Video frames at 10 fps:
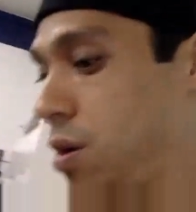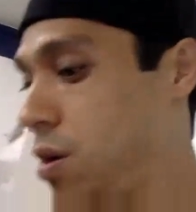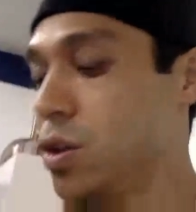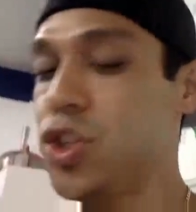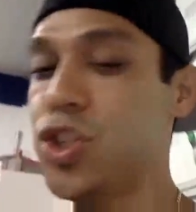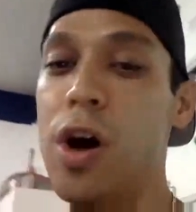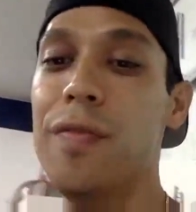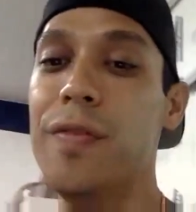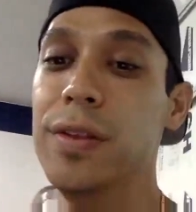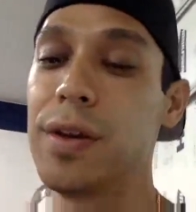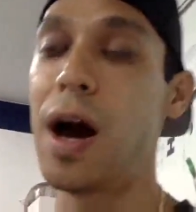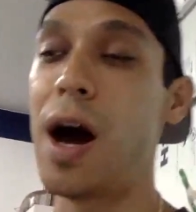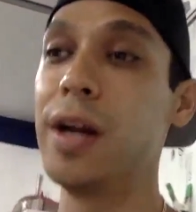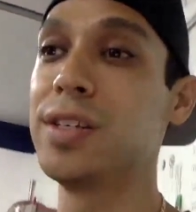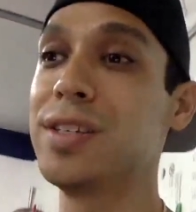solvent.
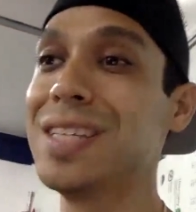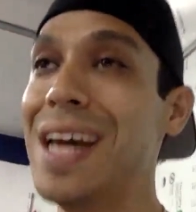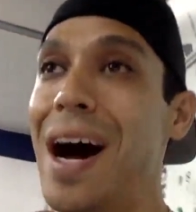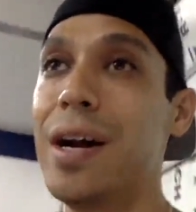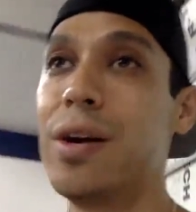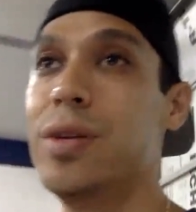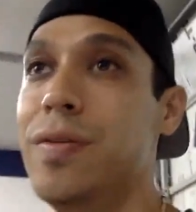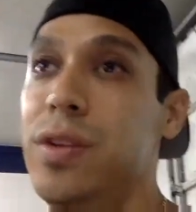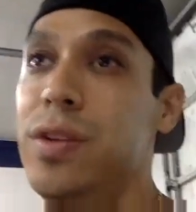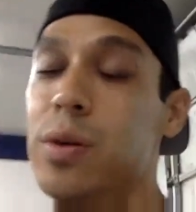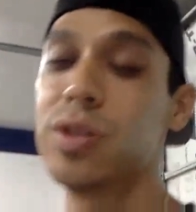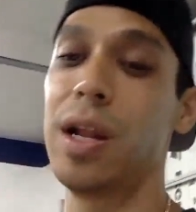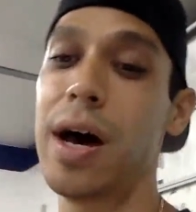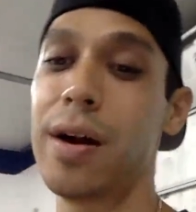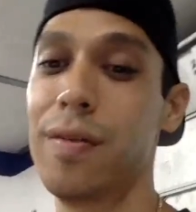Honestly, I don't even use a
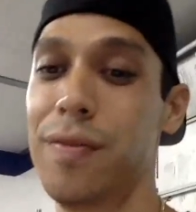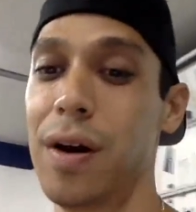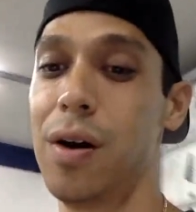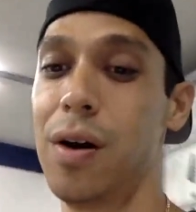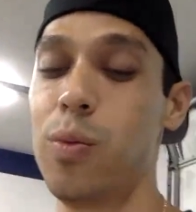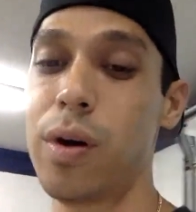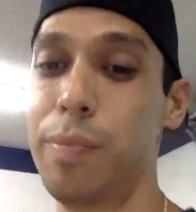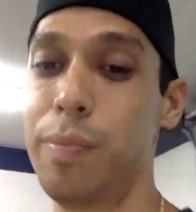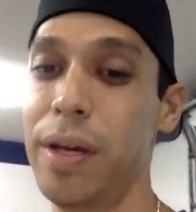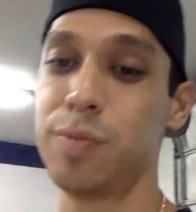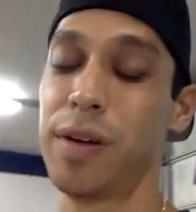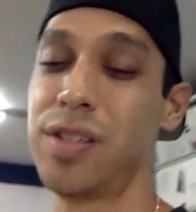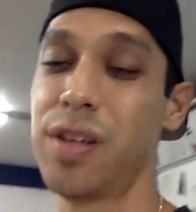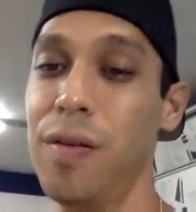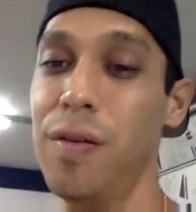lot of water-based
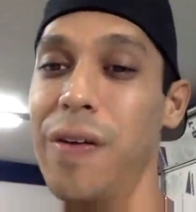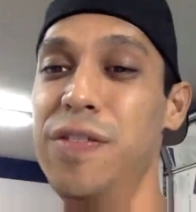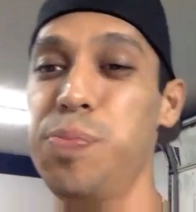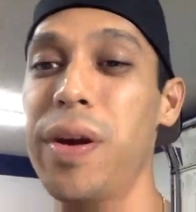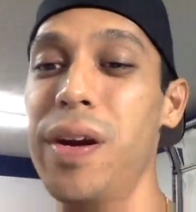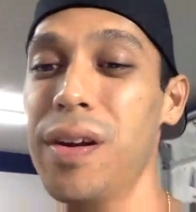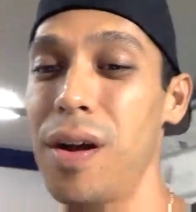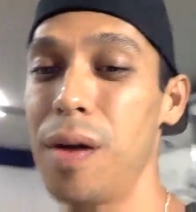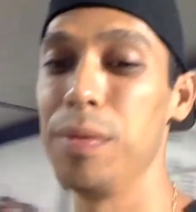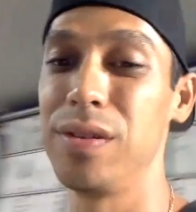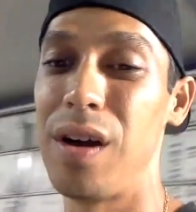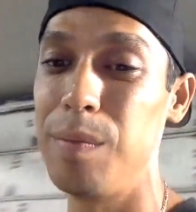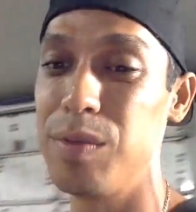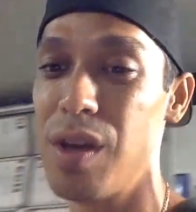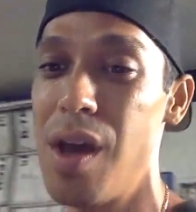myself. I've sprayed it a couple of
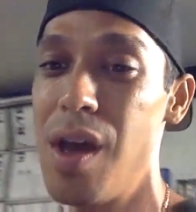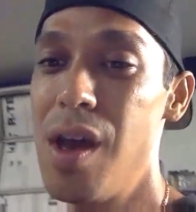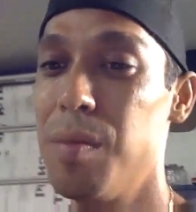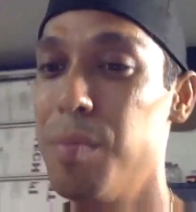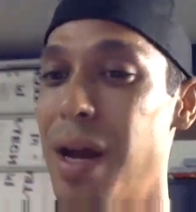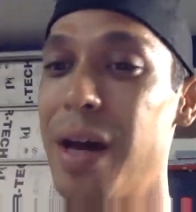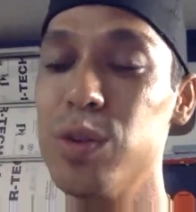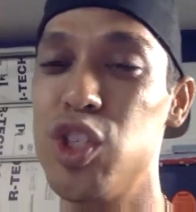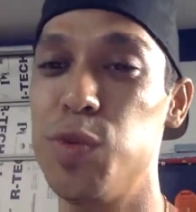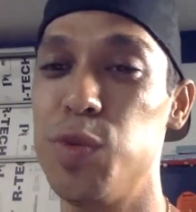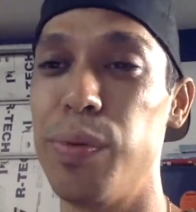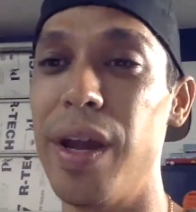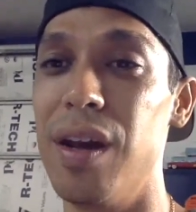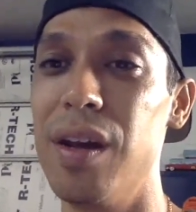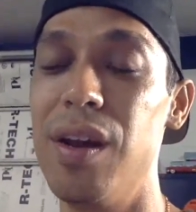times, but I don't
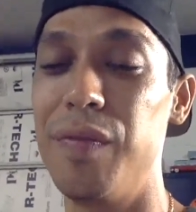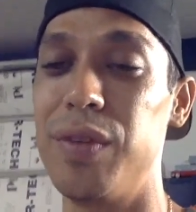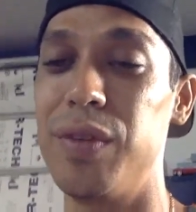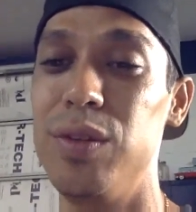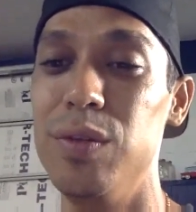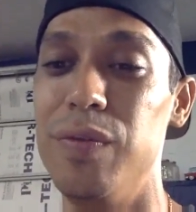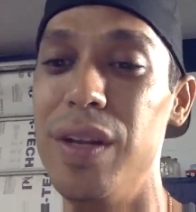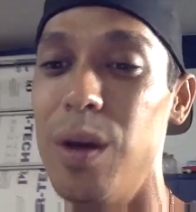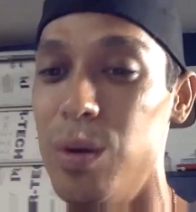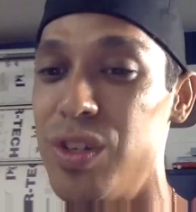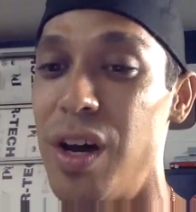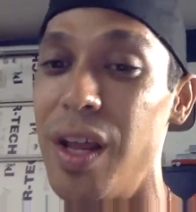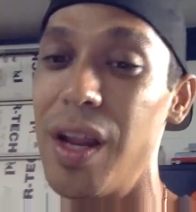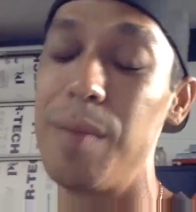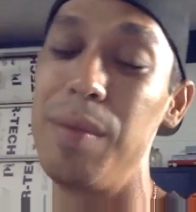spray it encore to do videos
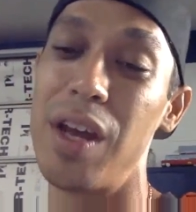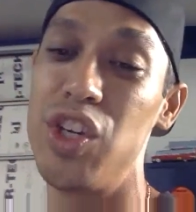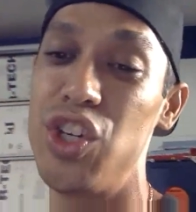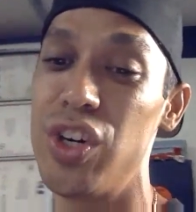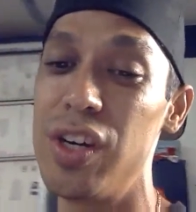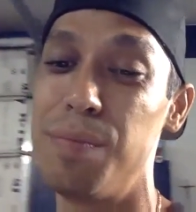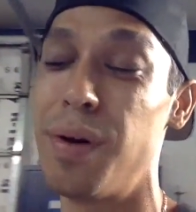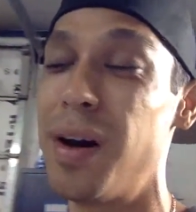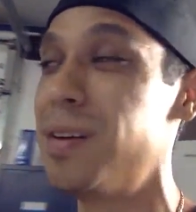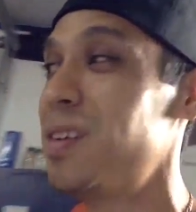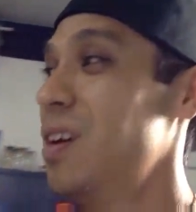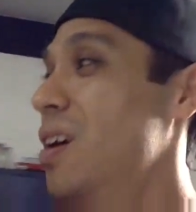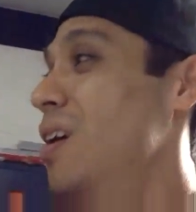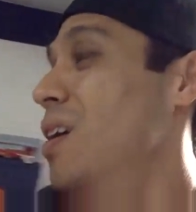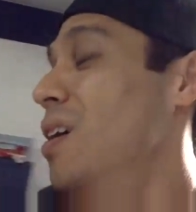on it. I mean, I should, but
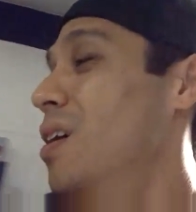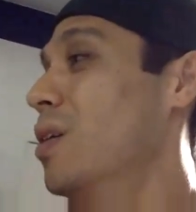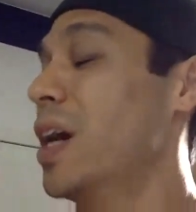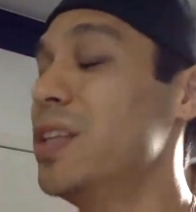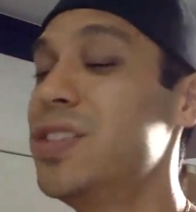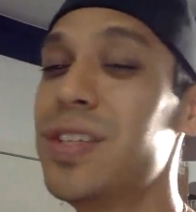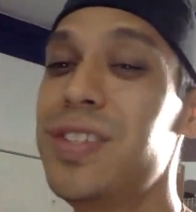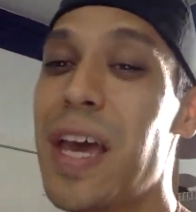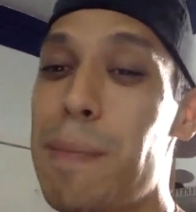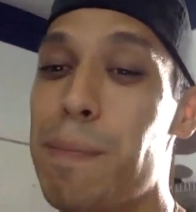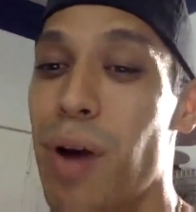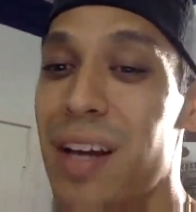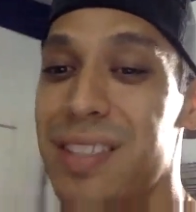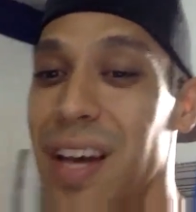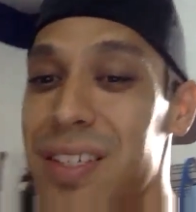it's the
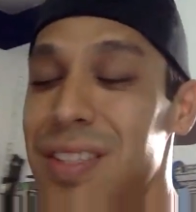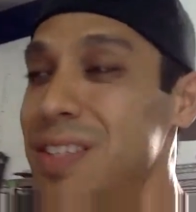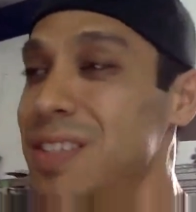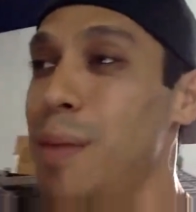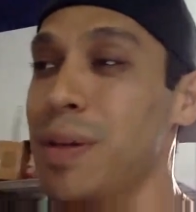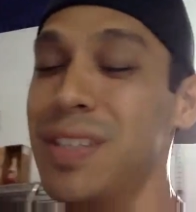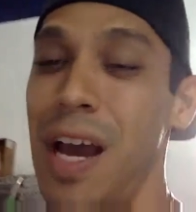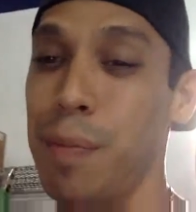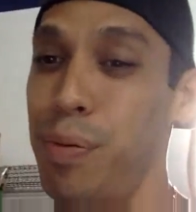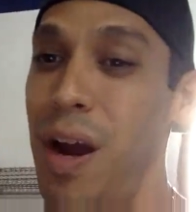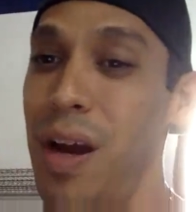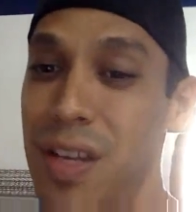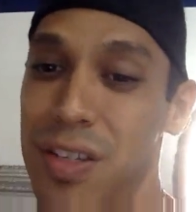same process, the same exact